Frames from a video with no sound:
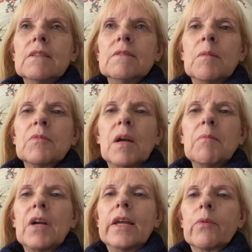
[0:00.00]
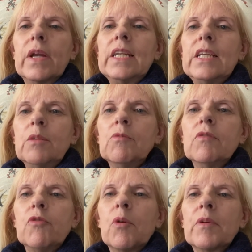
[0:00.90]
I'm, I'm kind of ready to move
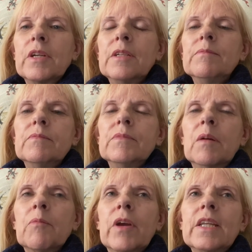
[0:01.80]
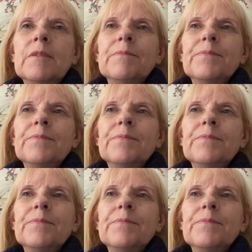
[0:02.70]
forward. I'm ready.